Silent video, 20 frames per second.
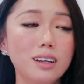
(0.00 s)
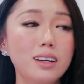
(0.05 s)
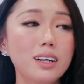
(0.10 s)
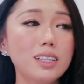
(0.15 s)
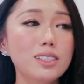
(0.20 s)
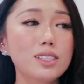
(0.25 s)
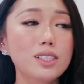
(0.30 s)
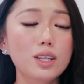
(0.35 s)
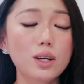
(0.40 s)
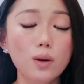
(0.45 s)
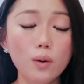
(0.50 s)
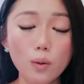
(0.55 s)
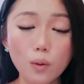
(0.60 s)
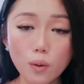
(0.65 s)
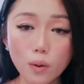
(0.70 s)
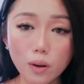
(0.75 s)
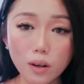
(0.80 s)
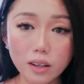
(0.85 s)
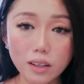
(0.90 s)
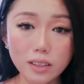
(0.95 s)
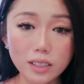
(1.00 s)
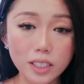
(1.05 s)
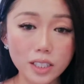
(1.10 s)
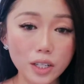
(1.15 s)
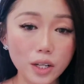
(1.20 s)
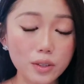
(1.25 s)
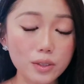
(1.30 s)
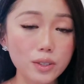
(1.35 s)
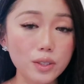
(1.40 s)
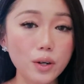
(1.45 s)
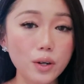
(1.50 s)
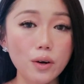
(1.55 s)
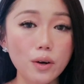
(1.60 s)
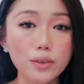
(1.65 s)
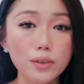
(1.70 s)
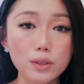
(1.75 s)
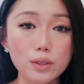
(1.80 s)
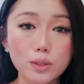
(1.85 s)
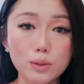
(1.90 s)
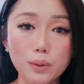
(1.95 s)
It's cool, you know, you go
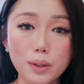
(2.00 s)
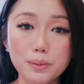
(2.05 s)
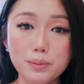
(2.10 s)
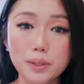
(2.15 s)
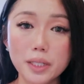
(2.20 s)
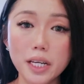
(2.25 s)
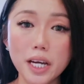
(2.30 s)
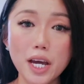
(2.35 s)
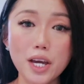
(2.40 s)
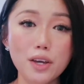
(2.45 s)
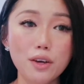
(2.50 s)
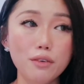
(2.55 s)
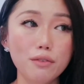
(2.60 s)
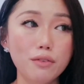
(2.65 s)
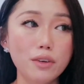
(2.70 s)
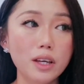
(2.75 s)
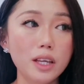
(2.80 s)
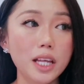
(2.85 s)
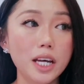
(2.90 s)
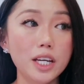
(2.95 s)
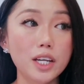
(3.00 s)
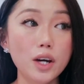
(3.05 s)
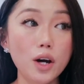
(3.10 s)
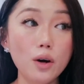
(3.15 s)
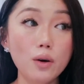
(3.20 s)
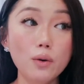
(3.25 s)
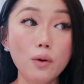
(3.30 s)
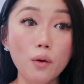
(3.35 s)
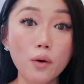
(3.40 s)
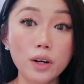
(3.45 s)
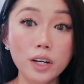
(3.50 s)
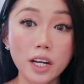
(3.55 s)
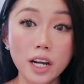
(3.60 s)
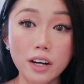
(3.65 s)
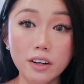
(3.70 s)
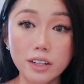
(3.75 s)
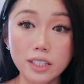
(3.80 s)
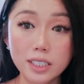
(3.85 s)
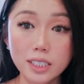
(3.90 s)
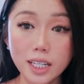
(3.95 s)
on those websites and you feel like, oh,
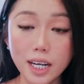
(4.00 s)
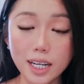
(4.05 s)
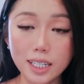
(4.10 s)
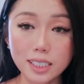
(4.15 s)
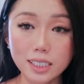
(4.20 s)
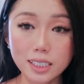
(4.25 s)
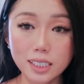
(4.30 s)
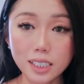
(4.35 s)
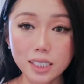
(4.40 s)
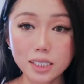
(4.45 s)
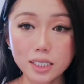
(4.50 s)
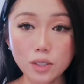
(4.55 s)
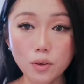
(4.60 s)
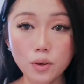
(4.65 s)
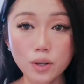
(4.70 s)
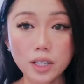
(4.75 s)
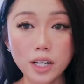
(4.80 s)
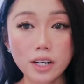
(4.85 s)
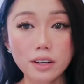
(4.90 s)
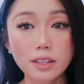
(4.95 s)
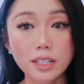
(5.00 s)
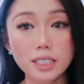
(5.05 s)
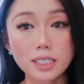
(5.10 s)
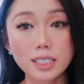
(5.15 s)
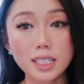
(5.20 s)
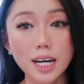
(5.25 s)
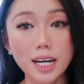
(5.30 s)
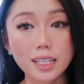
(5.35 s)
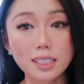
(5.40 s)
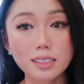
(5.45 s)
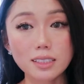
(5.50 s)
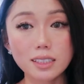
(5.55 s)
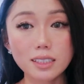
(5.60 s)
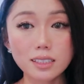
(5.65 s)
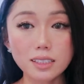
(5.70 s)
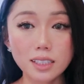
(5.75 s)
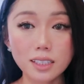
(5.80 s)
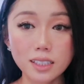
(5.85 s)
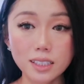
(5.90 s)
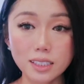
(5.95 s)
ordinary attacks this, ordinary attacks
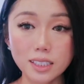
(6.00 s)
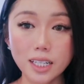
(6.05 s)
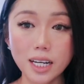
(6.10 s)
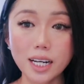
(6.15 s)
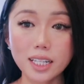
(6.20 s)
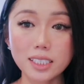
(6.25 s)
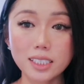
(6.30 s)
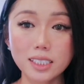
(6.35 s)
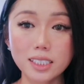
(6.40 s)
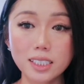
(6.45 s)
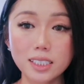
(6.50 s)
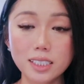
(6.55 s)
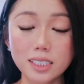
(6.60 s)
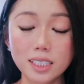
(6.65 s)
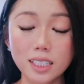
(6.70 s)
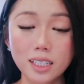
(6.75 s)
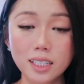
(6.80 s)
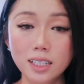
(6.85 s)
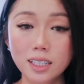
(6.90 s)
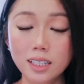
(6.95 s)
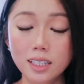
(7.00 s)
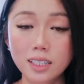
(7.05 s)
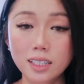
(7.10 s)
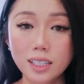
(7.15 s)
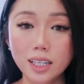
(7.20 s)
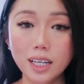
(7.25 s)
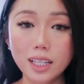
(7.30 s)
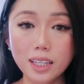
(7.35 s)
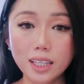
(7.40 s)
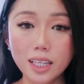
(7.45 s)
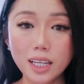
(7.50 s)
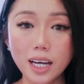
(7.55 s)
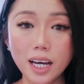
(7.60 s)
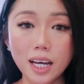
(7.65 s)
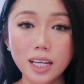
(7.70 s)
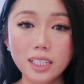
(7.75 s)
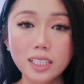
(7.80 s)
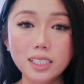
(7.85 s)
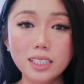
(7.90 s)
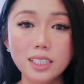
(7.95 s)
this, and attacks this. At the
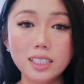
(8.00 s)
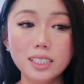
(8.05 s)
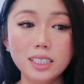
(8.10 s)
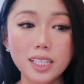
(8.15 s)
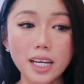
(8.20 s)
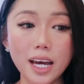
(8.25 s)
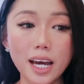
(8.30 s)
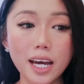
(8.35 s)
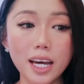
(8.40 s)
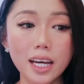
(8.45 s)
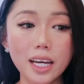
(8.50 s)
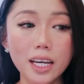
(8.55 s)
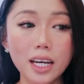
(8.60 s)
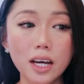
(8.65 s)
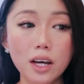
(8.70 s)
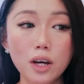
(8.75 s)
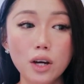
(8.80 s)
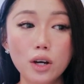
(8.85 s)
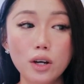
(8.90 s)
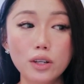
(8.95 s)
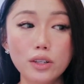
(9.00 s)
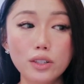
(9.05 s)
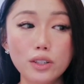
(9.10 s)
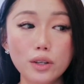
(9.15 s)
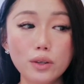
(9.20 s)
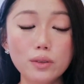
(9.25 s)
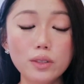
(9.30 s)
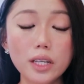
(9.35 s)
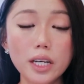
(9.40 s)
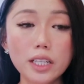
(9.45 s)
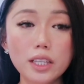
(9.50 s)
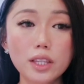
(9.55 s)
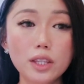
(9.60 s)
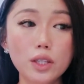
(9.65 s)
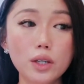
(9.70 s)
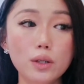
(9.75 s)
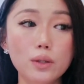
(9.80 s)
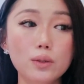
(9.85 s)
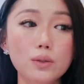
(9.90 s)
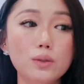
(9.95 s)
end of the day, don't let
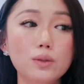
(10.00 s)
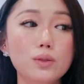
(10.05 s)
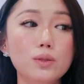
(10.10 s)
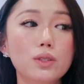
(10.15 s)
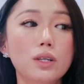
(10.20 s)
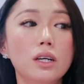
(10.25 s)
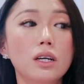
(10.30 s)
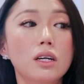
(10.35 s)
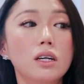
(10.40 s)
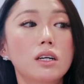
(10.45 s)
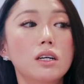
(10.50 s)
those